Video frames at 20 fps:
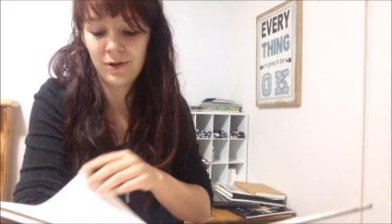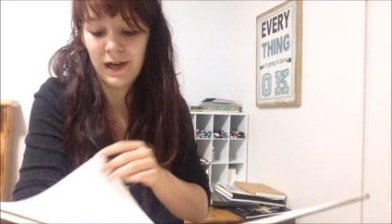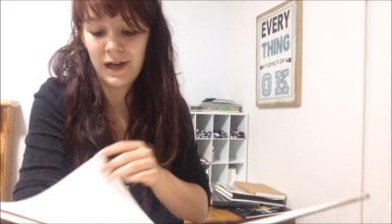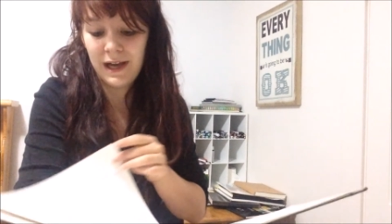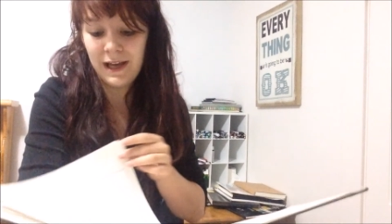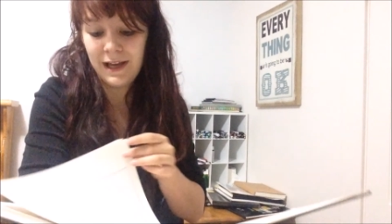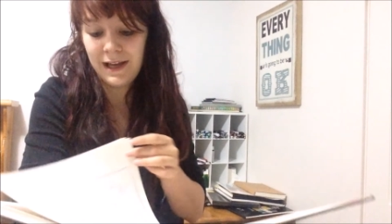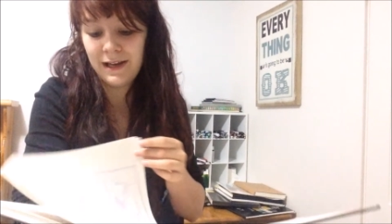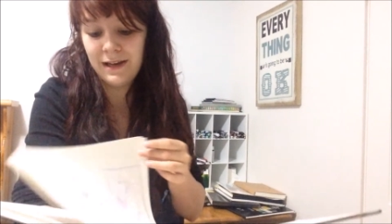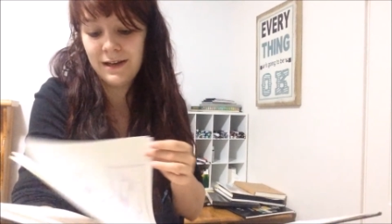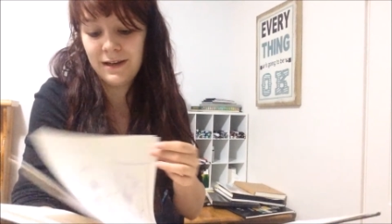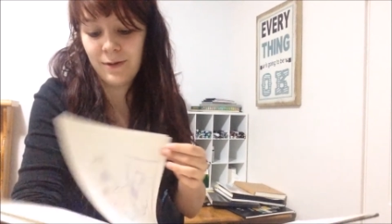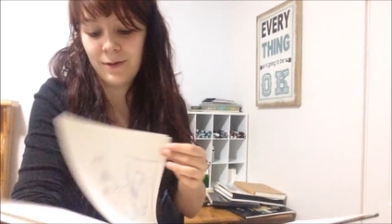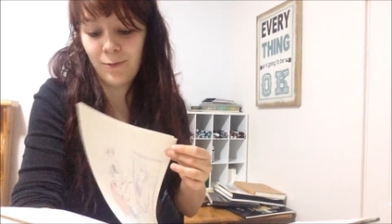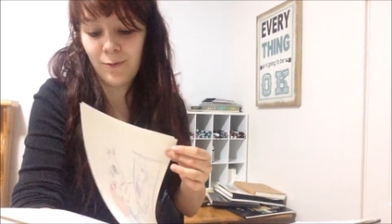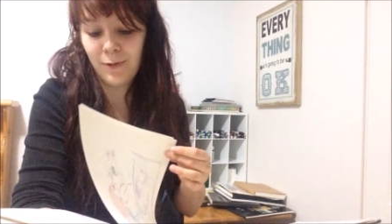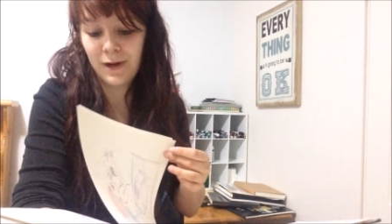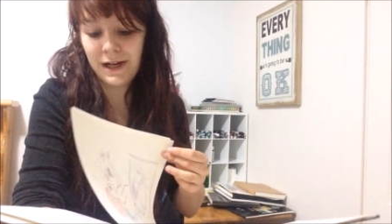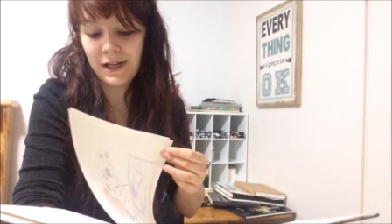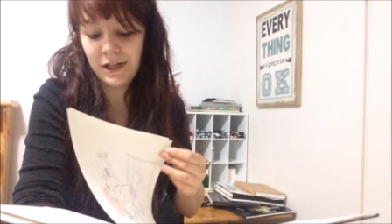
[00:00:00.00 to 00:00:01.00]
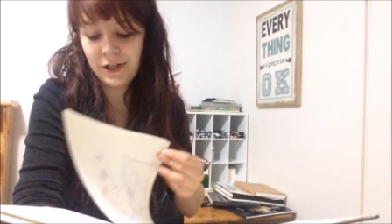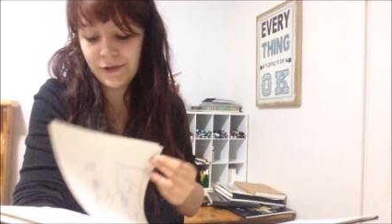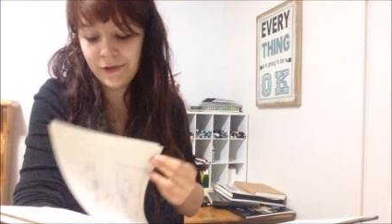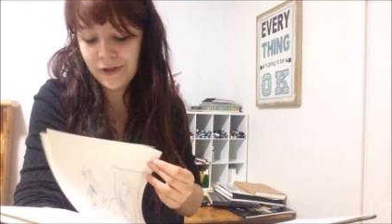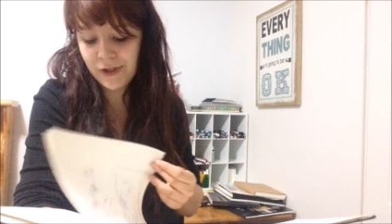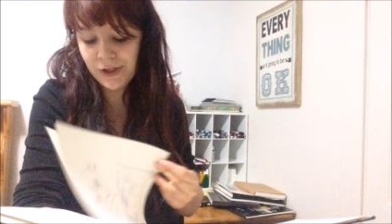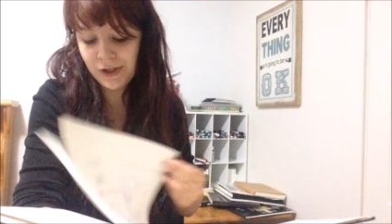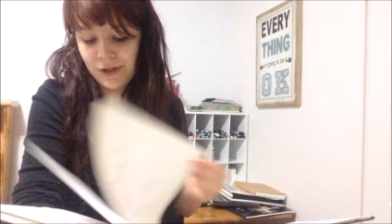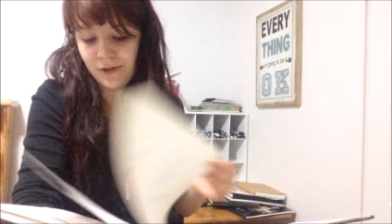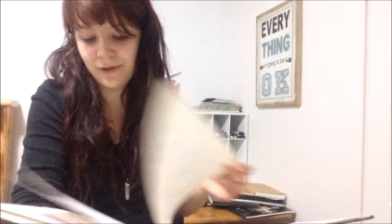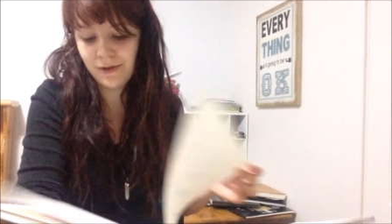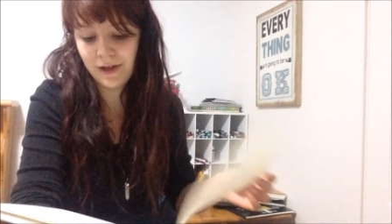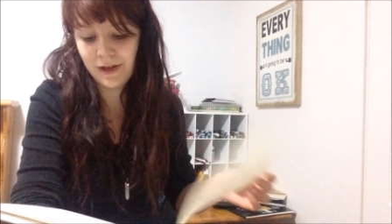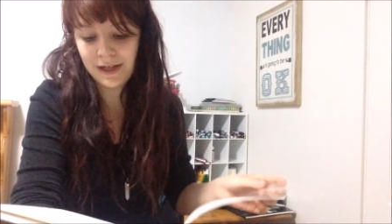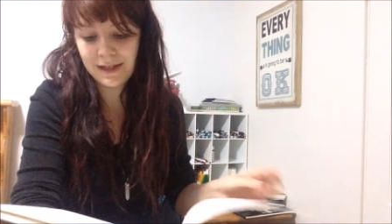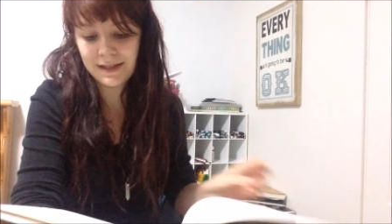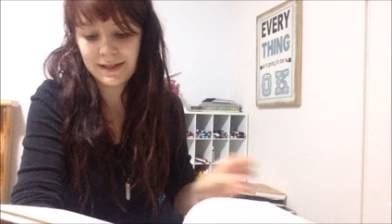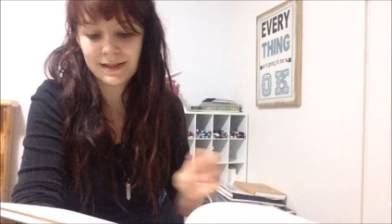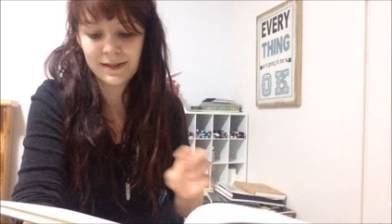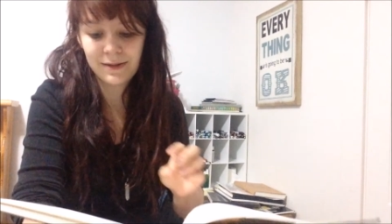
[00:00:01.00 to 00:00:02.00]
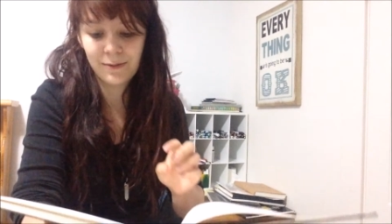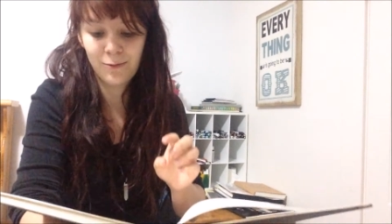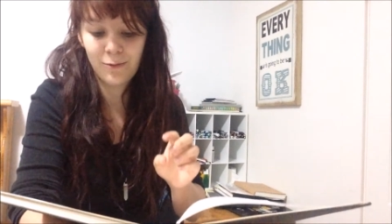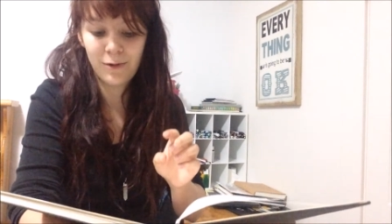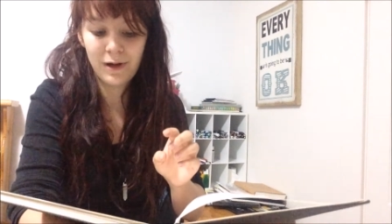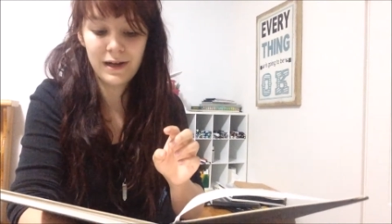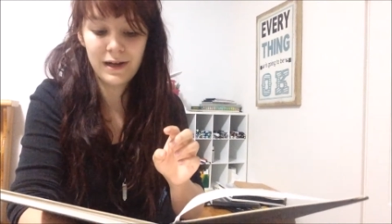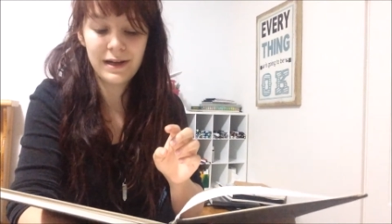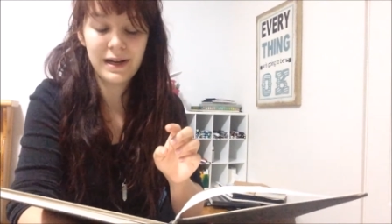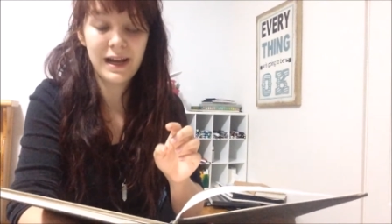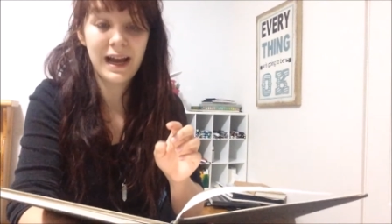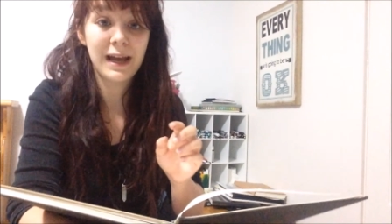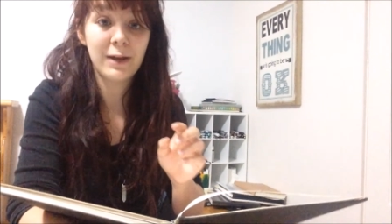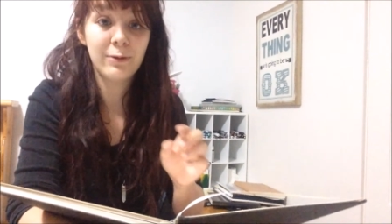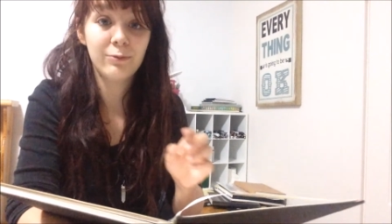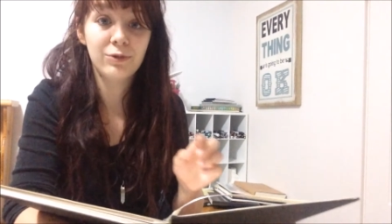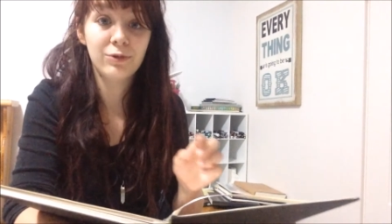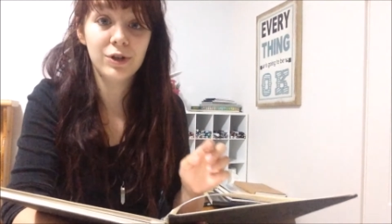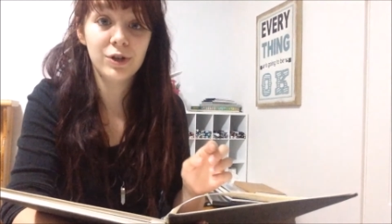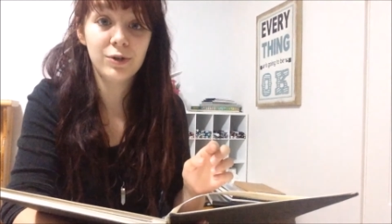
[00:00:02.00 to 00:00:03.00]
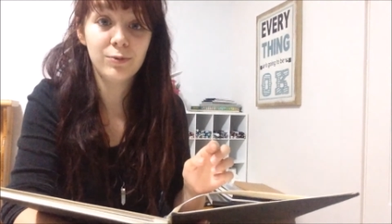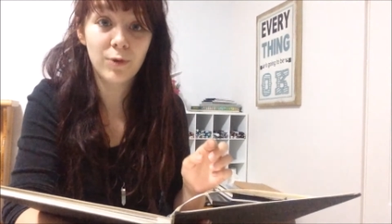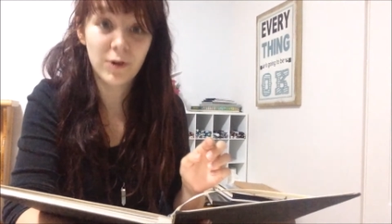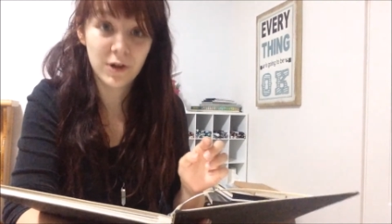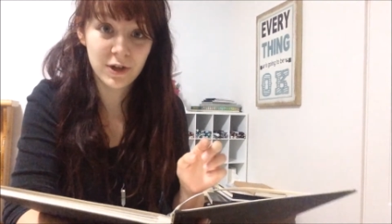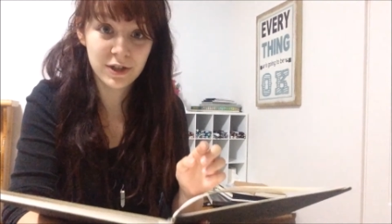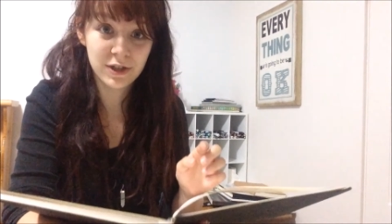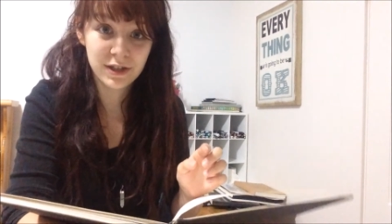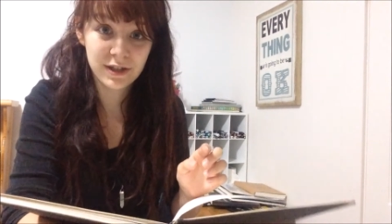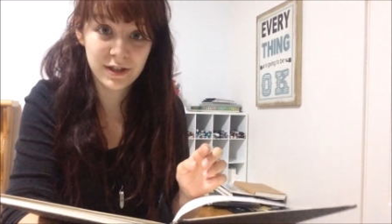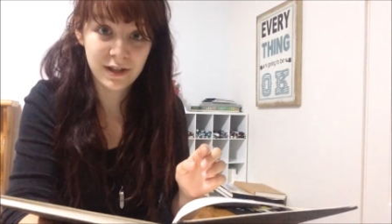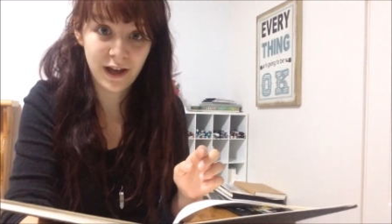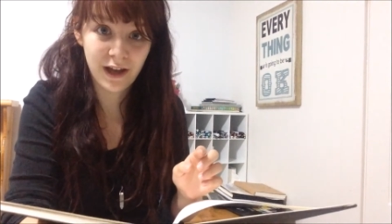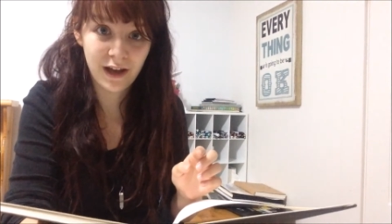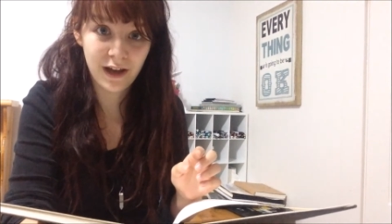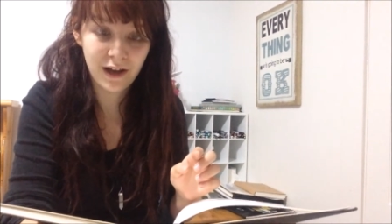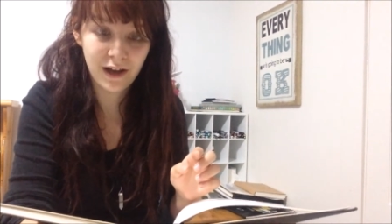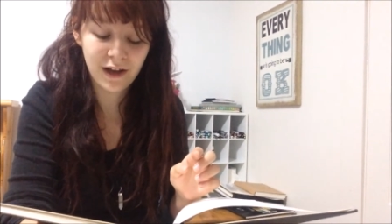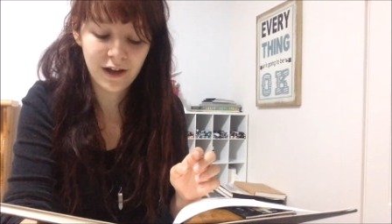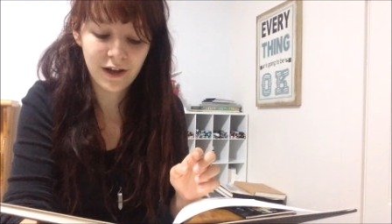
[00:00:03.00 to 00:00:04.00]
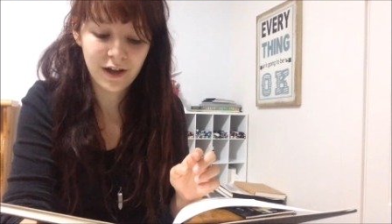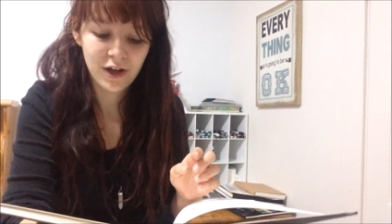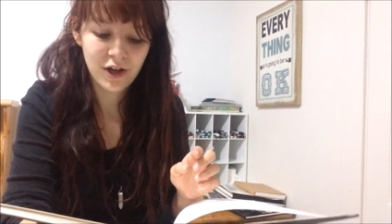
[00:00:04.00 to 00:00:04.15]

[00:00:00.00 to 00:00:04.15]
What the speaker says: and what I used to do is when I would want to